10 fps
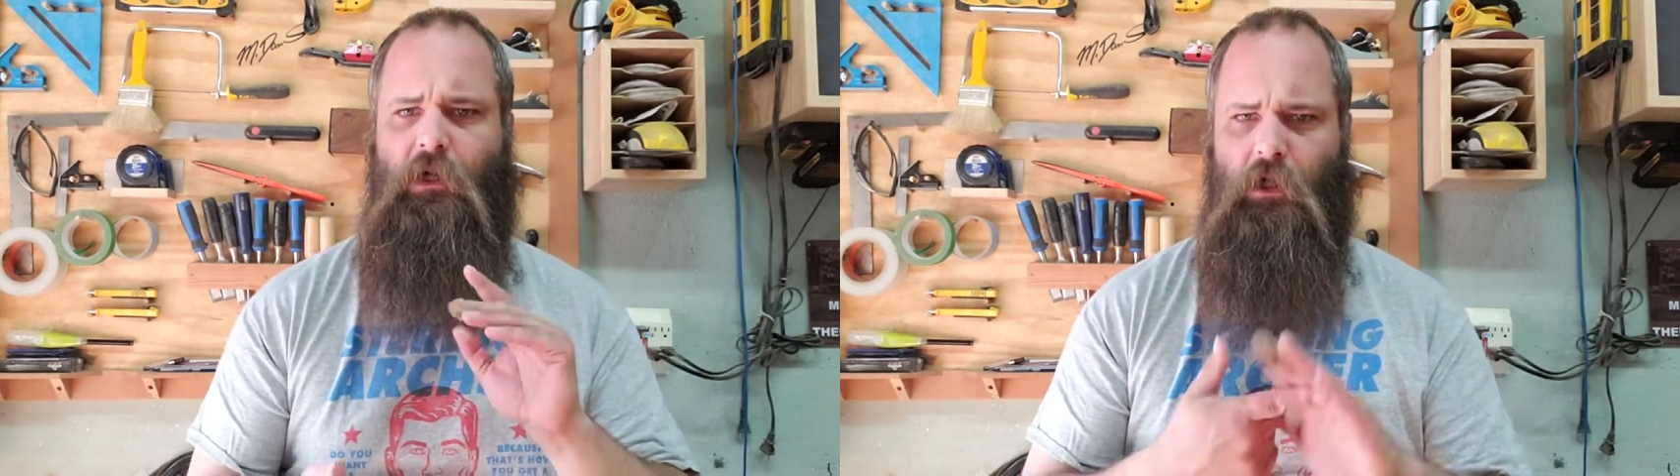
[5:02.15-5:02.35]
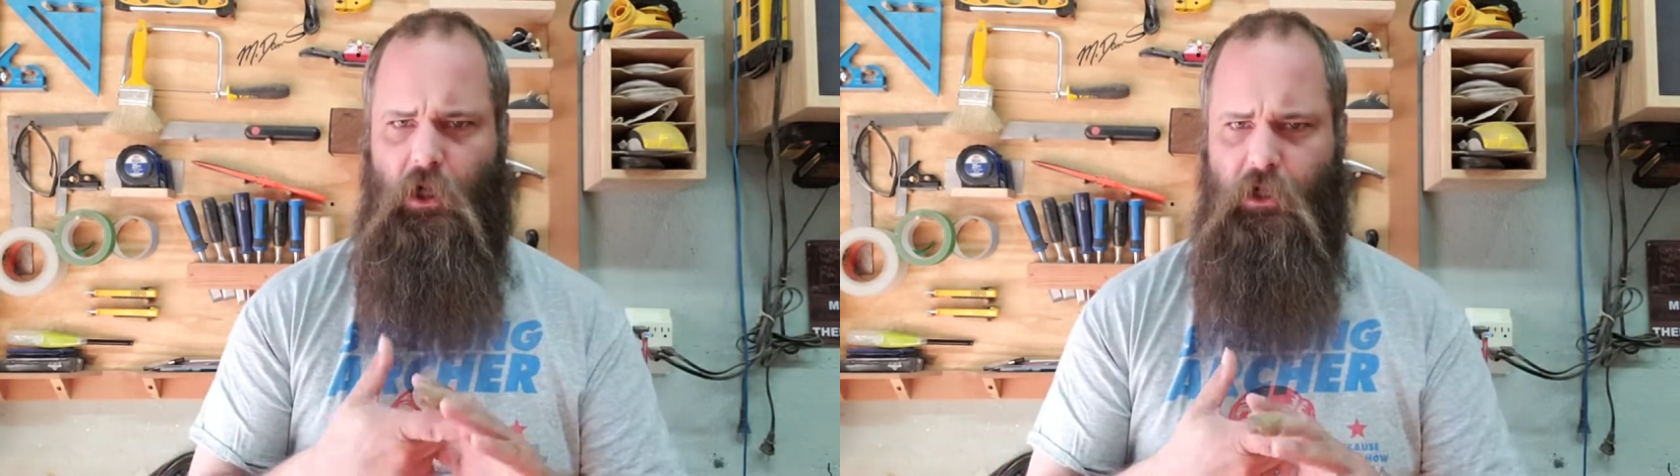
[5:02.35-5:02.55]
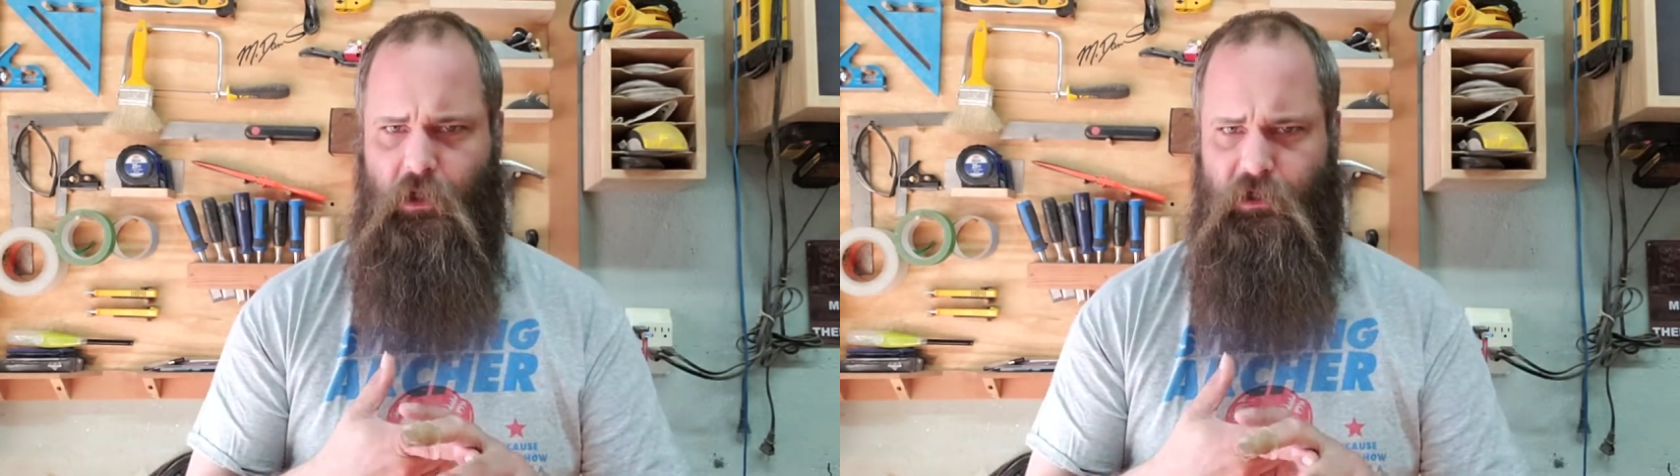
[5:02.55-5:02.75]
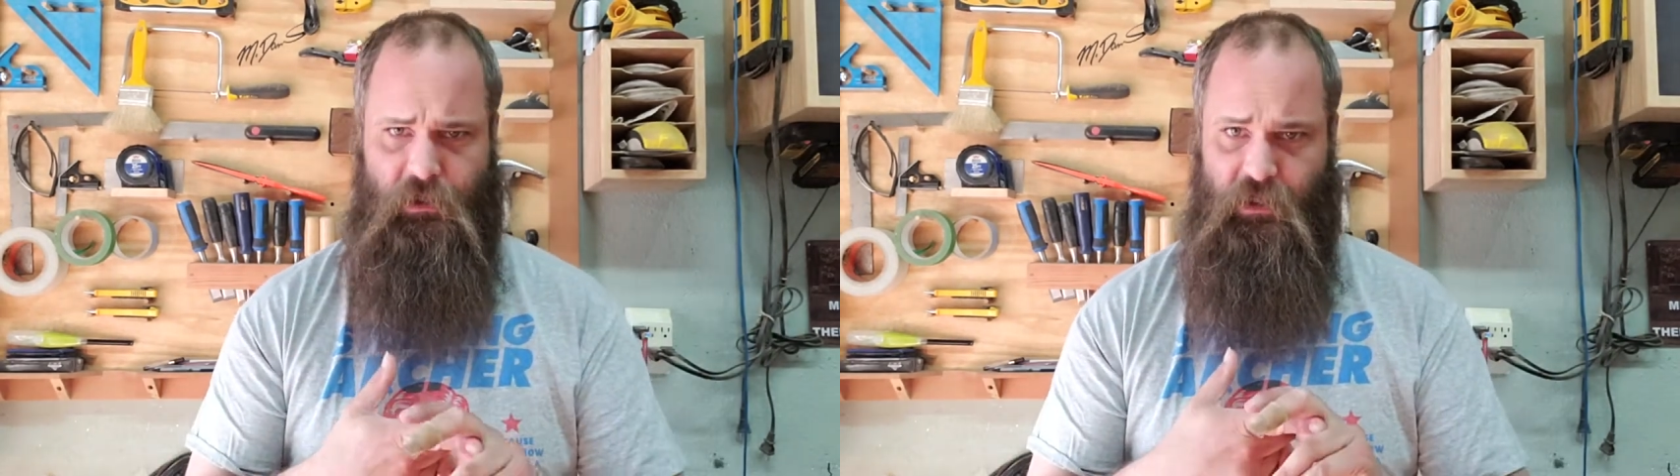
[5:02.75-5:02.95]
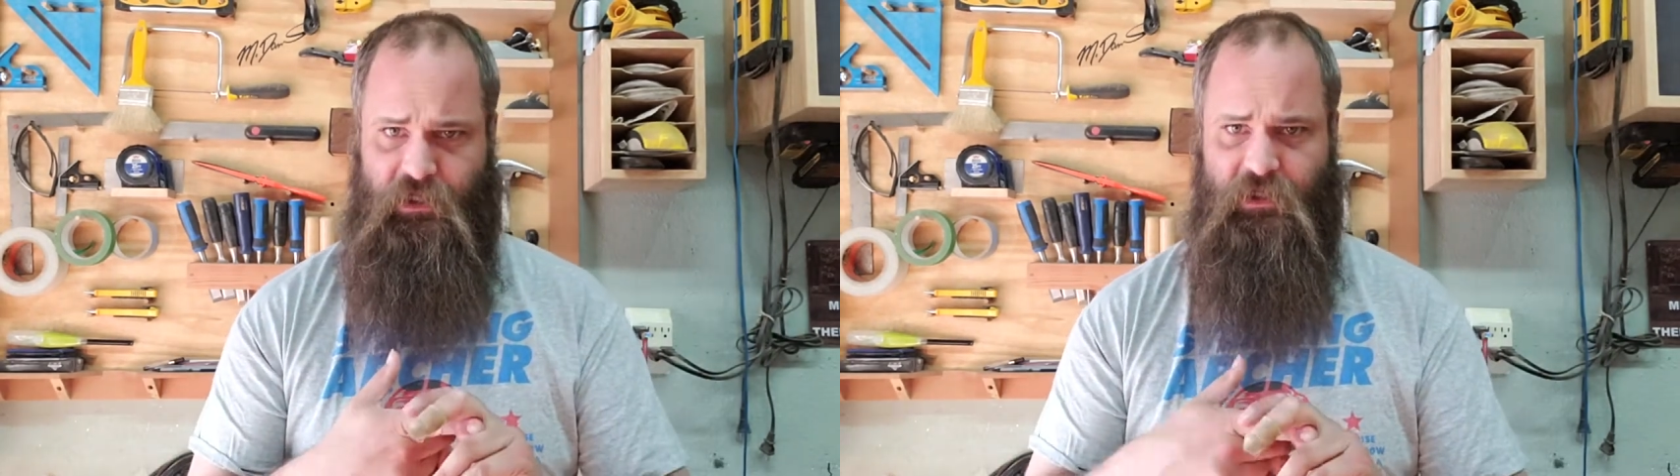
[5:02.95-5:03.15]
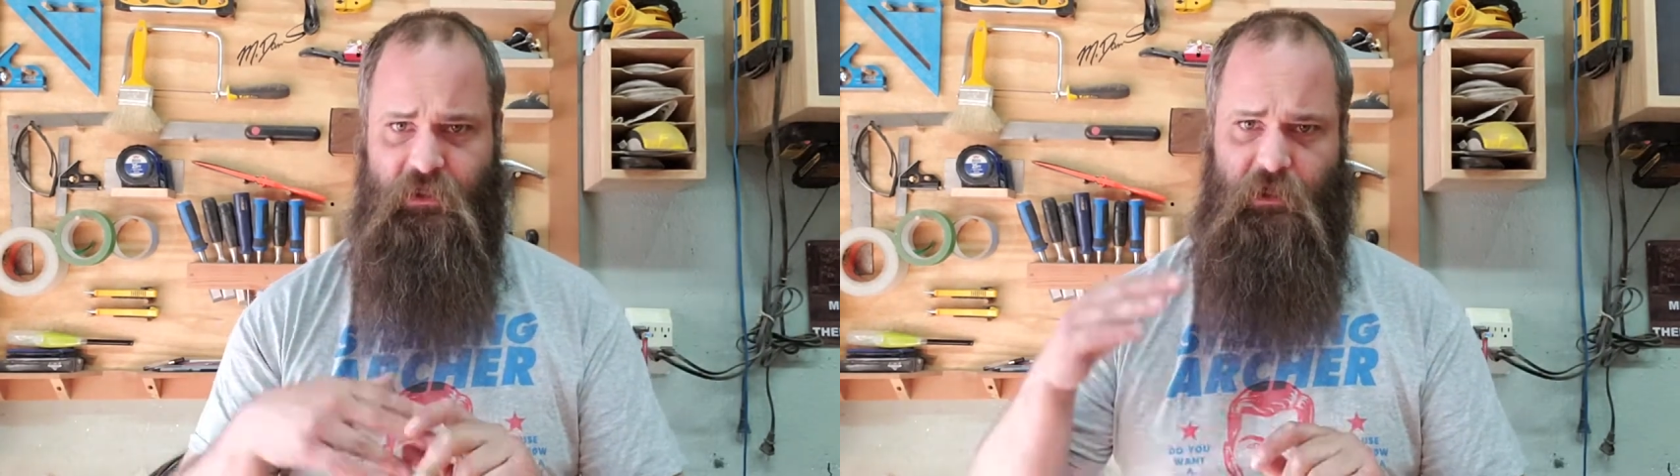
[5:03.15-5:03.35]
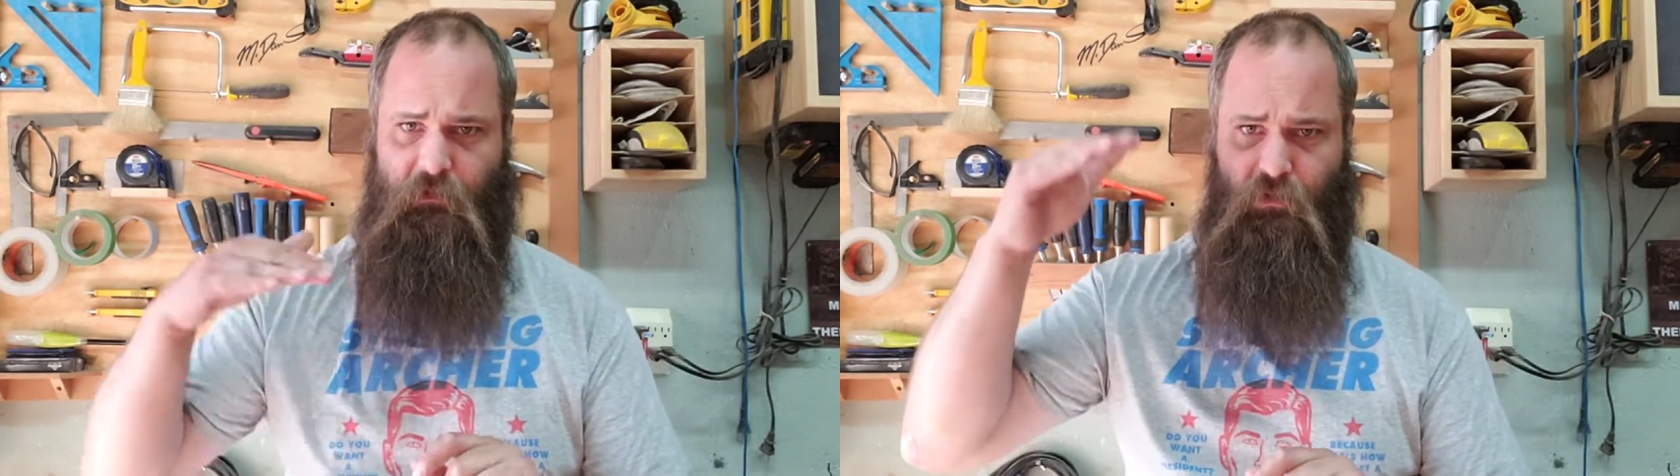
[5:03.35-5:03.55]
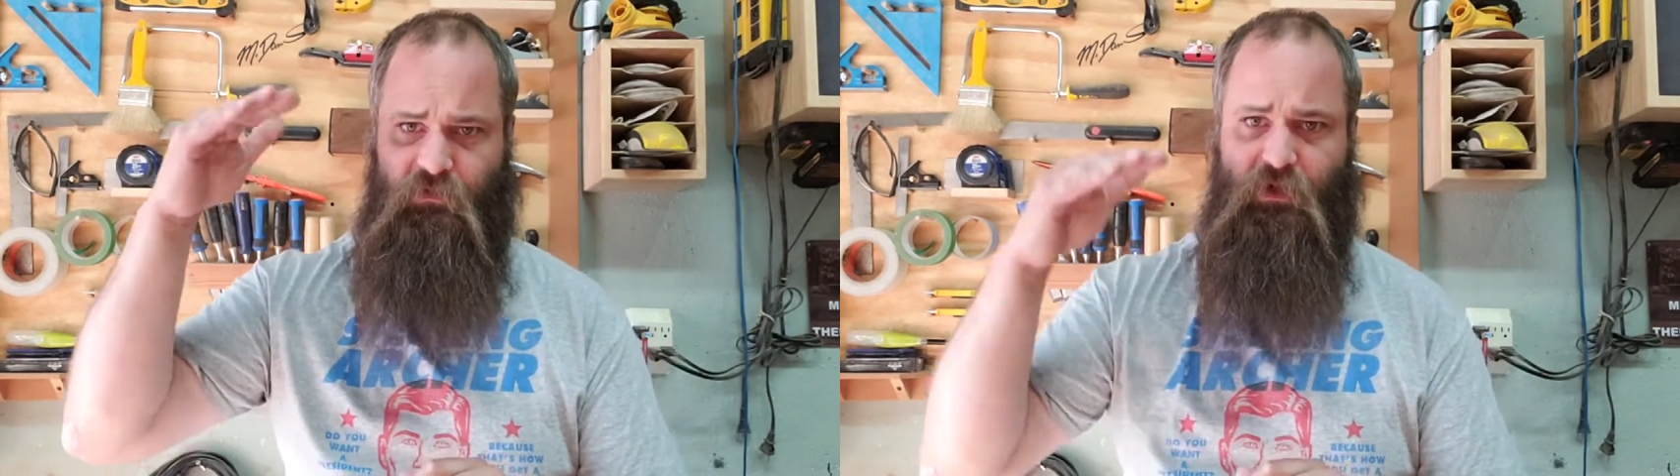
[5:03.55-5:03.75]
gone onto the list
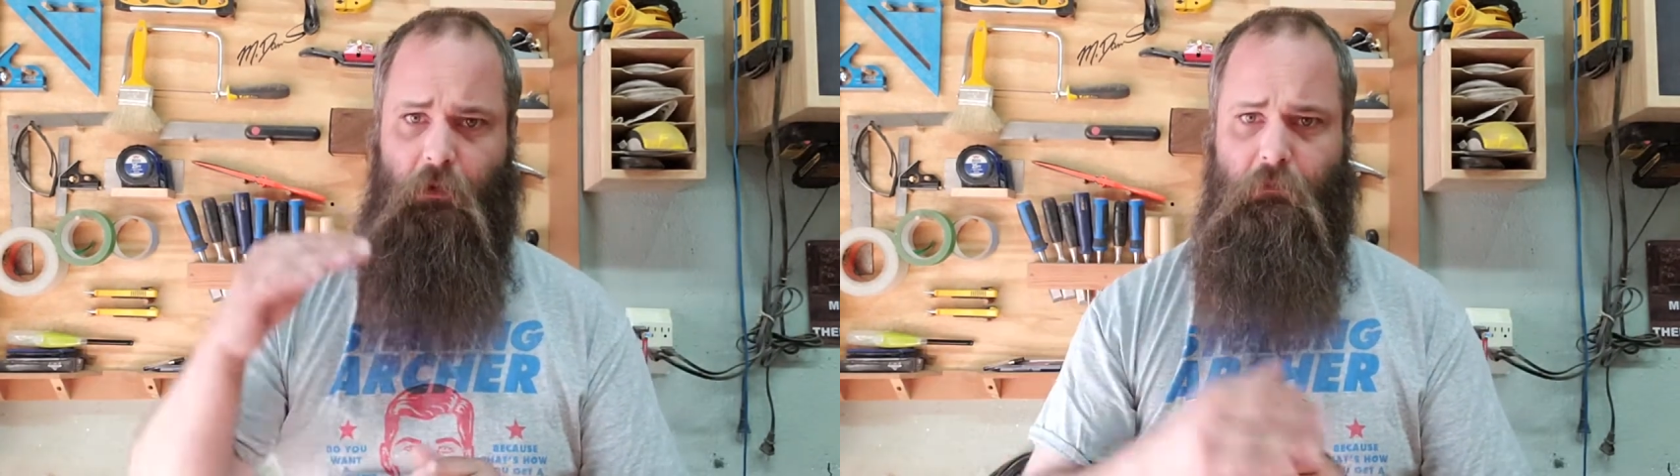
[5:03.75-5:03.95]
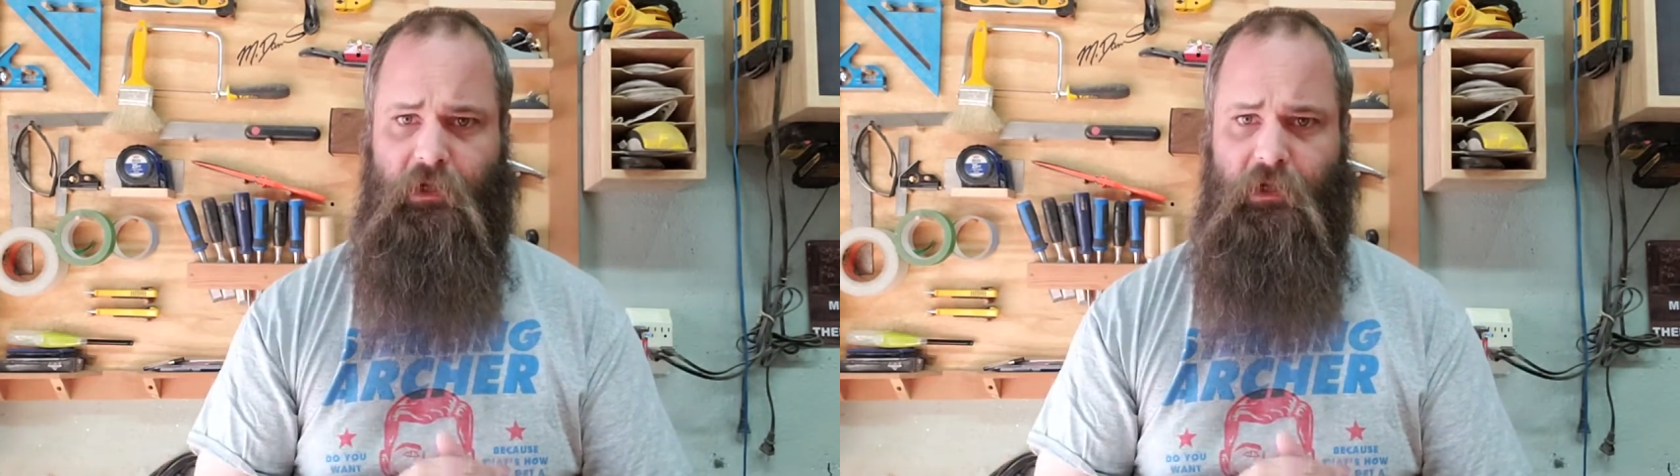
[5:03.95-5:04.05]
and moved up